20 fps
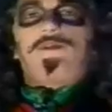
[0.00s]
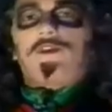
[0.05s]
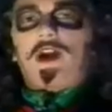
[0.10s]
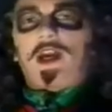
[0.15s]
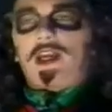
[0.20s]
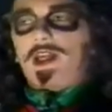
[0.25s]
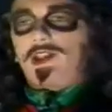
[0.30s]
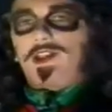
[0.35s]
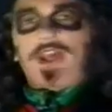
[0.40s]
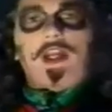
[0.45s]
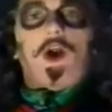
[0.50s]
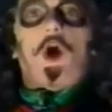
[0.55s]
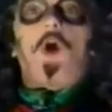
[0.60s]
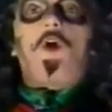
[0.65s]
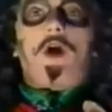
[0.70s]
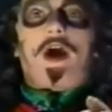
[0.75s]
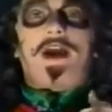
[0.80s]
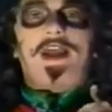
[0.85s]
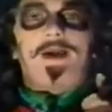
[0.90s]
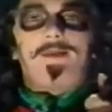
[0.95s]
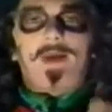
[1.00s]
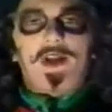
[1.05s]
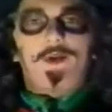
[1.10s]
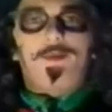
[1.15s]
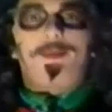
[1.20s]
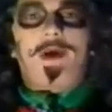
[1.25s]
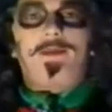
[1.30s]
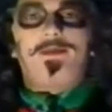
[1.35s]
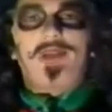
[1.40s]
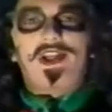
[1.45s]
to Frankenstein. Oh, I got
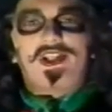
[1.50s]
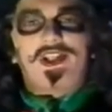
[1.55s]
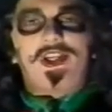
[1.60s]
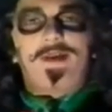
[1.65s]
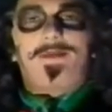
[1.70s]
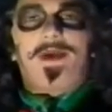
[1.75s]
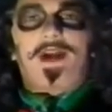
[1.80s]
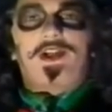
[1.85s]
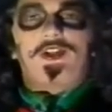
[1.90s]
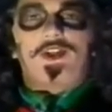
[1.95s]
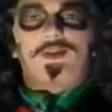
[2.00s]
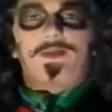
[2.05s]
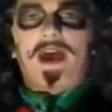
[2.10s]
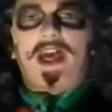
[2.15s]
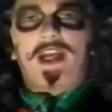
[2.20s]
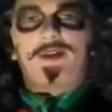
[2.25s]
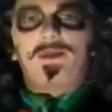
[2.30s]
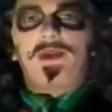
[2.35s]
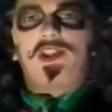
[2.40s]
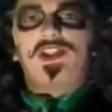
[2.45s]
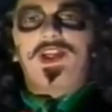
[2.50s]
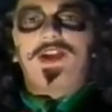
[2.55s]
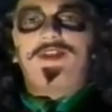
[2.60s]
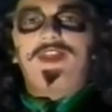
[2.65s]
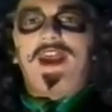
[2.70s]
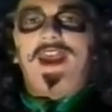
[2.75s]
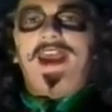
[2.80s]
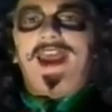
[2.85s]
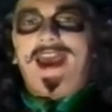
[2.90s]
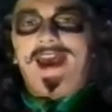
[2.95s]
my new publicity pictures. Management
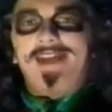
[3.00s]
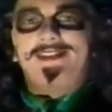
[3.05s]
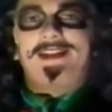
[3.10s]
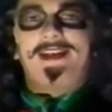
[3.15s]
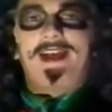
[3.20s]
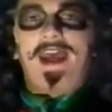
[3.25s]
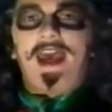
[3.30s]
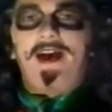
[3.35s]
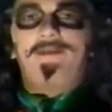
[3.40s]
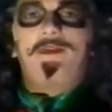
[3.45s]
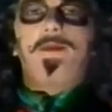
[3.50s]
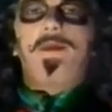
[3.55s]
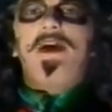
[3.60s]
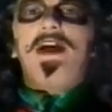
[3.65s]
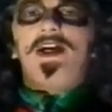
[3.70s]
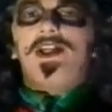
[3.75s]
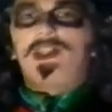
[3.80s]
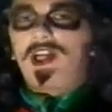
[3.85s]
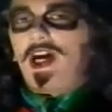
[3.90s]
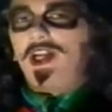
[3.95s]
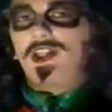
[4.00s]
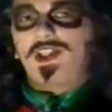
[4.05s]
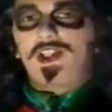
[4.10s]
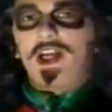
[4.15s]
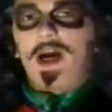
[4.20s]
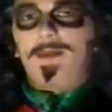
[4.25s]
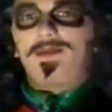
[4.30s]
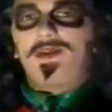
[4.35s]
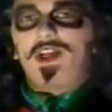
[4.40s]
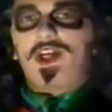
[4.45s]
said they had to have them
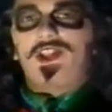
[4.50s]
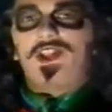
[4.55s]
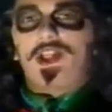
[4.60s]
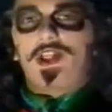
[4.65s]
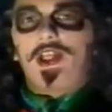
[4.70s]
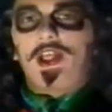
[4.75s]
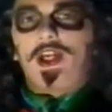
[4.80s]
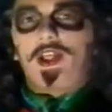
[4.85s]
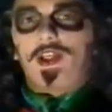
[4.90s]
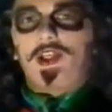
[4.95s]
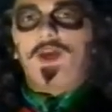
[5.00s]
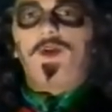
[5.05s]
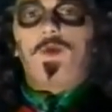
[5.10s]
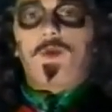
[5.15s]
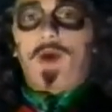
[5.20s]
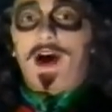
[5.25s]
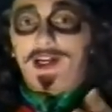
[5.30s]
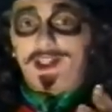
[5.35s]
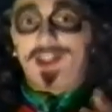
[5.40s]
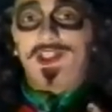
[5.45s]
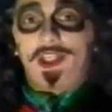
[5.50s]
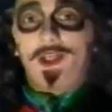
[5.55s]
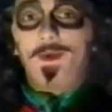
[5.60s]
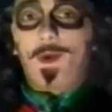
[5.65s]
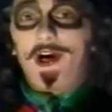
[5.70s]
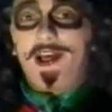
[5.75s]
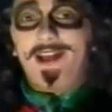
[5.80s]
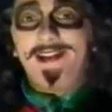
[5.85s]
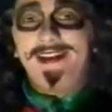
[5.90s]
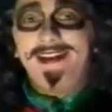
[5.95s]
touched up just a little. You want to
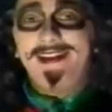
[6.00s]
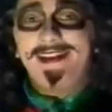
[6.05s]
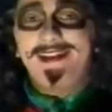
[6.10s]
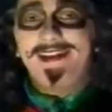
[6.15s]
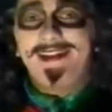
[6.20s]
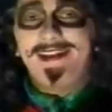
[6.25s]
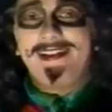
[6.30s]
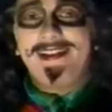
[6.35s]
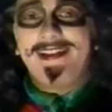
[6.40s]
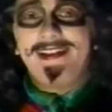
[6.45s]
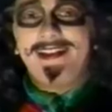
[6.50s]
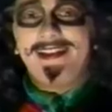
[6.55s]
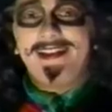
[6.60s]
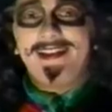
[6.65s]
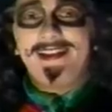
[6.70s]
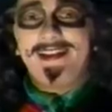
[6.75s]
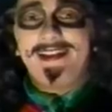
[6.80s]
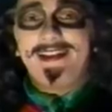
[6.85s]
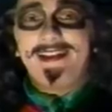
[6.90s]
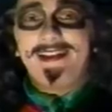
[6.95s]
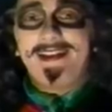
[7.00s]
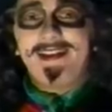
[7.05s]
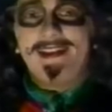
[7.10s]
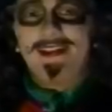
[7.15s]
see one? You